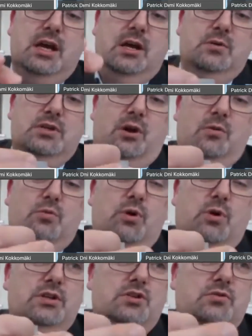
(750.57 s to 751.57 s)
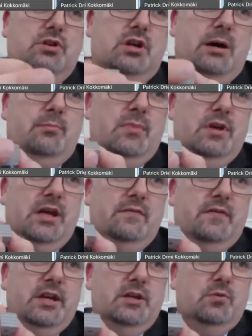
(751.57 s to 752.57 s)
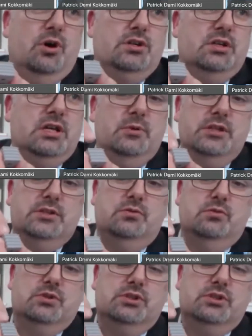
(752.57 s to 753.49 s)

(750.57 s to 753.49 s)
We don't want to have any water coming through.